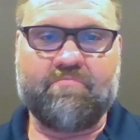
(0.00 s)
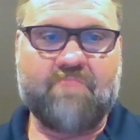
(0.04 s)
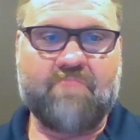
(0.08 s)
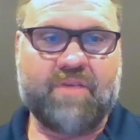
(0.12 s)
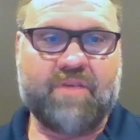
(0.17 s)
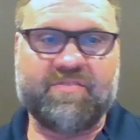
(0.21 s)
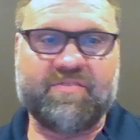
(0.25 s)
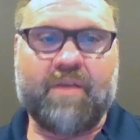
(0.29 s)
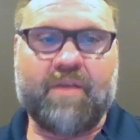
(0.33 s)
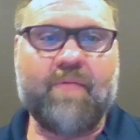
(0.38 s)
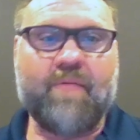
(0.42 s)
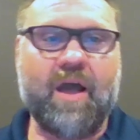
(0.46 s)

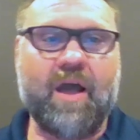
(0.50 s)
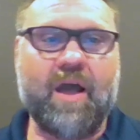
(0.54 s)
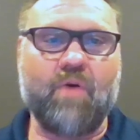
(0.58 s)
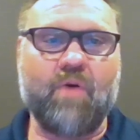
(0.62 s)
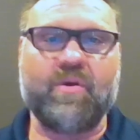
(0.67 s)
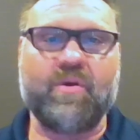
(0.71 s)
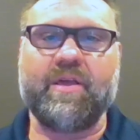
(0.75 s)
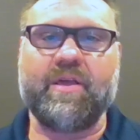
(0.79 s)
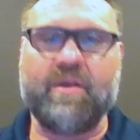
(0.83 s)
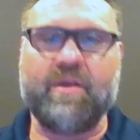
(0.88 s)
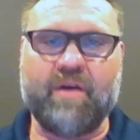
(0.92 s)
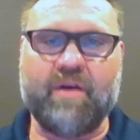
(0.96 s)

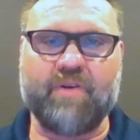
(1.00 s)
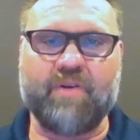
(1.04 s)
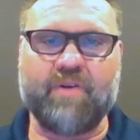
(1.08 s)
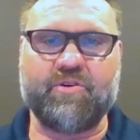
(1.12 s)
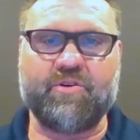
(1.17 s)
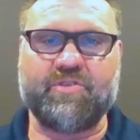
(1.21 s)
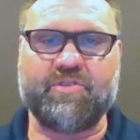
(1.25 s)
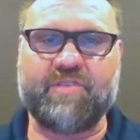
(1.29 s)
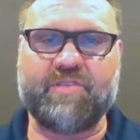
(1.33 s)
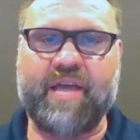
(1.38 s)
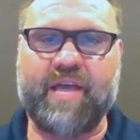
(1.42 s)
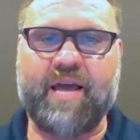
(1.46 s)
somehow
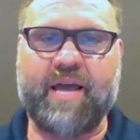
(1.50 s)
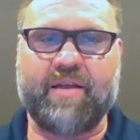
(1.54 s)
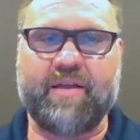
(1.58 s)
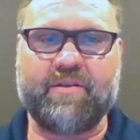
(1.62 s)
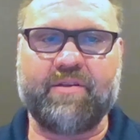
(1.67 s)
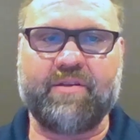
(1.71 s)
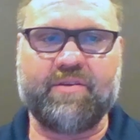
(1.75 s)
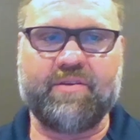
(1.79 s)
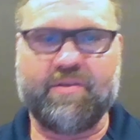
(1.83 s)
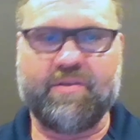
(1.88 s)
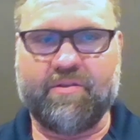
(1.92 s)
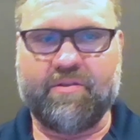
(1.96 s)

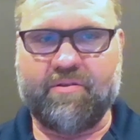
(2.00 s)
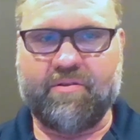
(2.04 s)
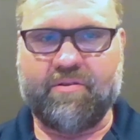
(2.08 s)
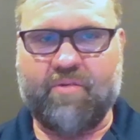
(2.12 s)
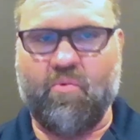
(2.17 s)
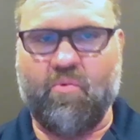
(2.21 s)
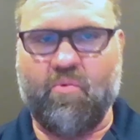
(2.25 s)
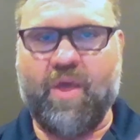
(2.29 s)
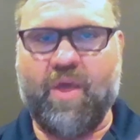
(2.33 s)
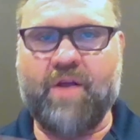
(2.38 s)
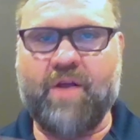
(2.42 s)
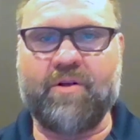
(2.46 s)
understand
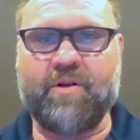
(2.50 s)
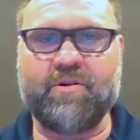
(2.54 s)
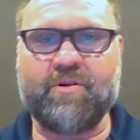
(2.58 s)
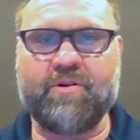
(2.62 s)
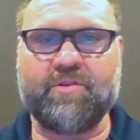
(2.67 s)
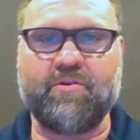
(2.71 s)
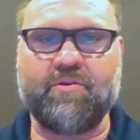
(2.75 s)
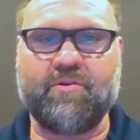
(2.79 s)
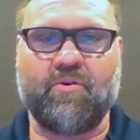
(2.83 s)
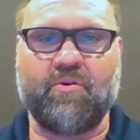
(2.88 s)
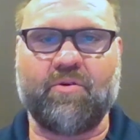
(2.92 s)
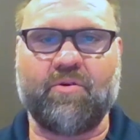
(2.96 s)

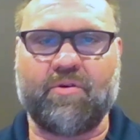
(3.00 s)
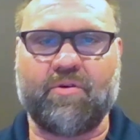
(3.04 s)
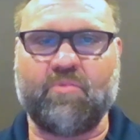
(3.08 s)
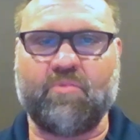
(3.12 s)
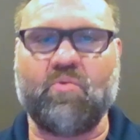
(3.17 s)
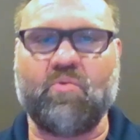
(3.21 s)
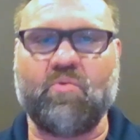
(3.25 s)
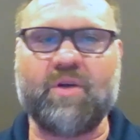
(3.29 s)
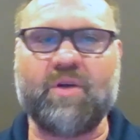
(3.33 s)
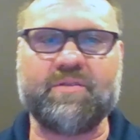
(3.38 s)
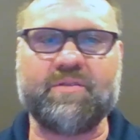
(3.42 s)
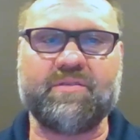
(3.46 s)
where or
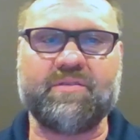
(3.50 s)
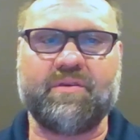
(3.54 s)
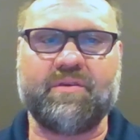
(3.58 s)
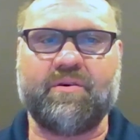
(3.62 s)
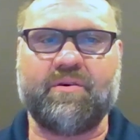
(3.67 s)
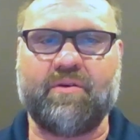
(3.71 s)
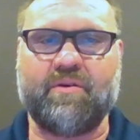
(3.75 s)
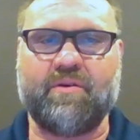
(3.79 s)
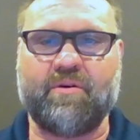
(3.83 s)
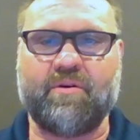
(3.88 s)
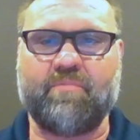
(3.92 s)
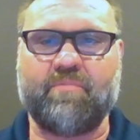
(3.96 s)
what
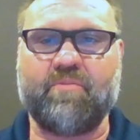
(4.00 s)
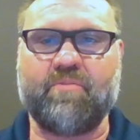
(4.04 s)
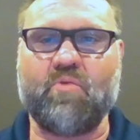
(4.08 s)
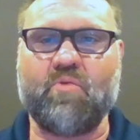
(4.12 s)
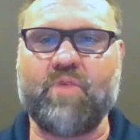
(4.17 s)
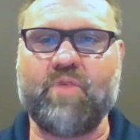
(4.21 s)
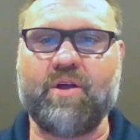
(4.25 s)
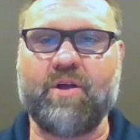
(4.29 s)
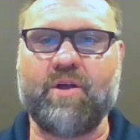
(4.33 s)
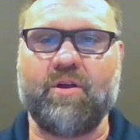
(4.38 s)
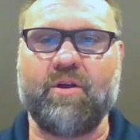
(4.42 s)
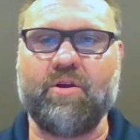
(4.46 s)

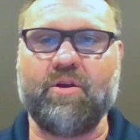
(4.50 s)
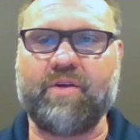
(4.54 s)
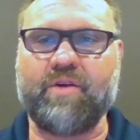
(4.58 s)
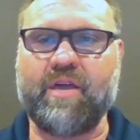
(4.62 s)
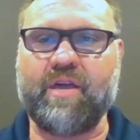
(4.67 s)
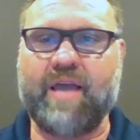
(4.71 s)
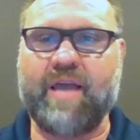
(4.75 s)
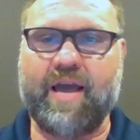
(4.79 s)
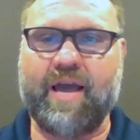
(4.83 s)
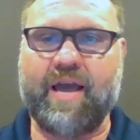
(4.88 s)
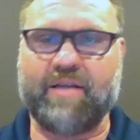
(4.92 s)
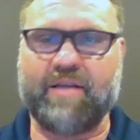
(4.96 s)
we are
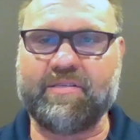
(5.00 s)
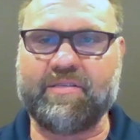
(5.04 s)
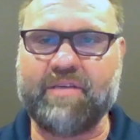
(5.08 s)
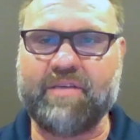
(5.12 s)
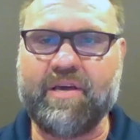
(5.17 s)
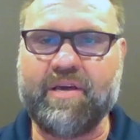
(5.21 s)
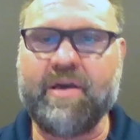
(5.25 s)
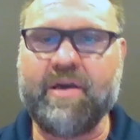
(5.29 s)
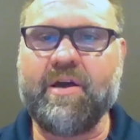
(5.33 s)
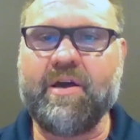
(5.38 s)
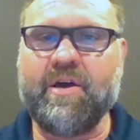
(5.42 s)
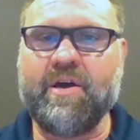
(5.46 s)
looking at.
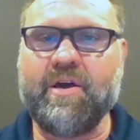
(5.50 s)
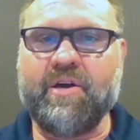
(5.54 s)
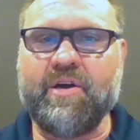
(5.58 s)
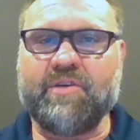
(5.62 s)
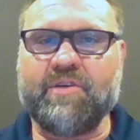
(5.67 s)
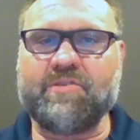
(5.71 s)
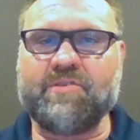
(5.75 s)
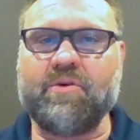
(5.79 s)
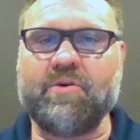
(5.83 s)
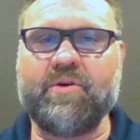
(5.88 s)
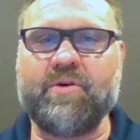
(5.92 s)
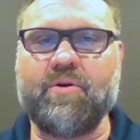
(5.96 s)

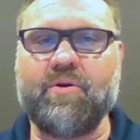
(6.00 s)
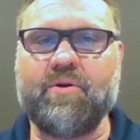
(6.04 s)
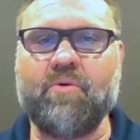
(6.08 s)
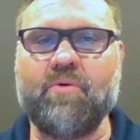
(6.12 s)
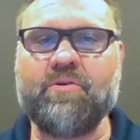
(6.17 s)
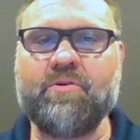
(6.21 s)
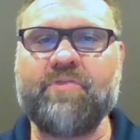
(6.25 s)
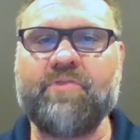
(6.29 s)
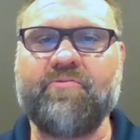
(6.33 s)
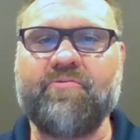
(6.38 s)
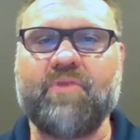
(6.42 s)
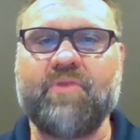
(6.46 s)
So in
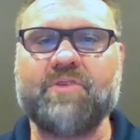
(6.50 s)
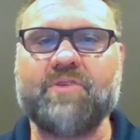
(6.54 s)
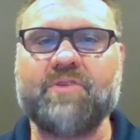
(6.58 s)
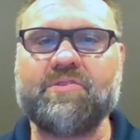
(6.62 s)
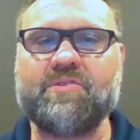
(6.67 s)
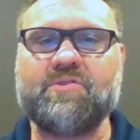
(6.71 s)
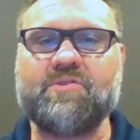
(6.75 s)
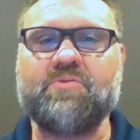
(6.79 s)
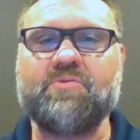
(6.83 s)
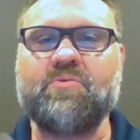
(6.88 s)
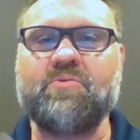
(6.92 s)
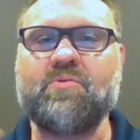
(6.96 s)
order for us
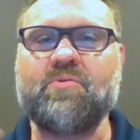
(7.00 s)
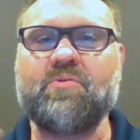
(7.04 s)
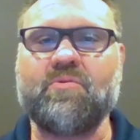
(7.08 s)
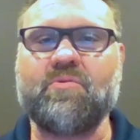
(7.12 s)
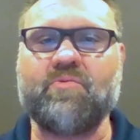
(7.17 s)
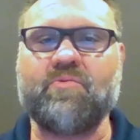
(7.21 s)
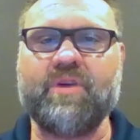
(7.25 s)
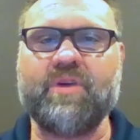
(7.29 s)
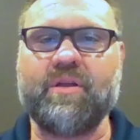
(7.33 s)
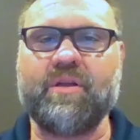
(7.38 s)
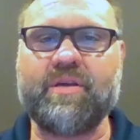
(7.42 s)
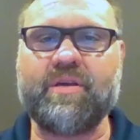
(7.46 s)
to
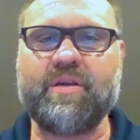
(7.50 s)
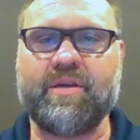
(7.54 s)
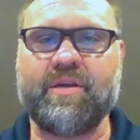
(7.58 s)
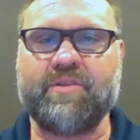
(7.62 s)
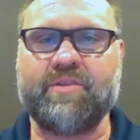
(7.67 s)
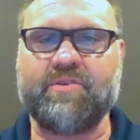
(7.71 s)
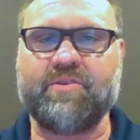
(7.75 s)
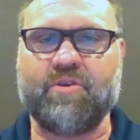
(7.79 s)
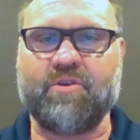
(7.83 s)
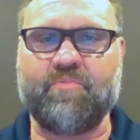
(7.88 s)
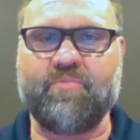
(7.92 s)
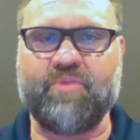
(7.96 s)
really
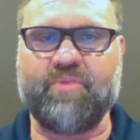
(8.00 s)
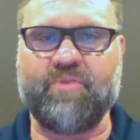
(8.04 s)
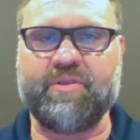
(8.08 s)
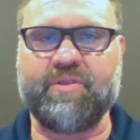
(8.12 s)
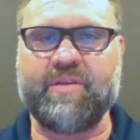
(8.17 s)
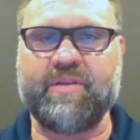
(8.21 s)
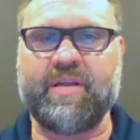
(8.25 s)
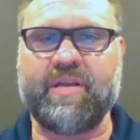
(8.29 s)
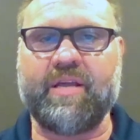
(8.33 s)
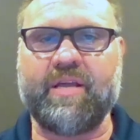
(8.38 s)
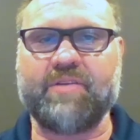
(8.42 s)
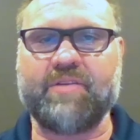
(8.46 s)
interpret
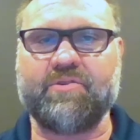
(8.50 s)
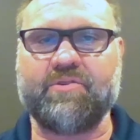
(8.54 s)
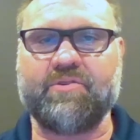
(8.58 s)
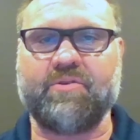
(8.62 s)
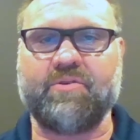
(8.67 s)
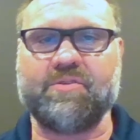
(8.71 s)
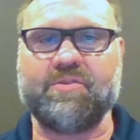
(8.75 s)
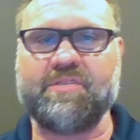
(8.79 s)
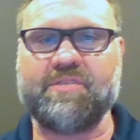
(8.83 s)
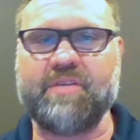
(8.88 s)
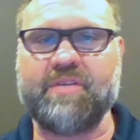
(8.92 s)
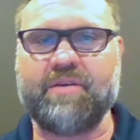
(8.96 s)
the
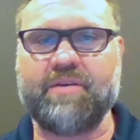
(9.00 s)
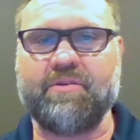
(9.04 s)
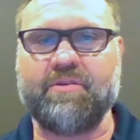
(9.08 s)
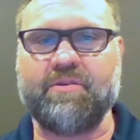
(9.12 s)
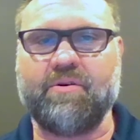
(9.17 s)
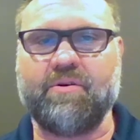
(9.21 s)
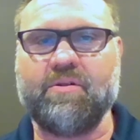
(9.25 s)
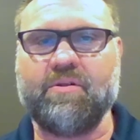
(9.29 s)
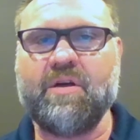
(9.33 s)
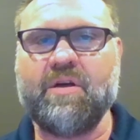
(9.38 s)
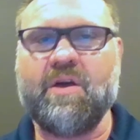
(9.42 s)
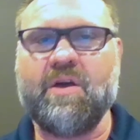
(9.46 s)
electrical
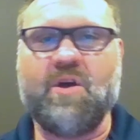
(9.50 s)
signal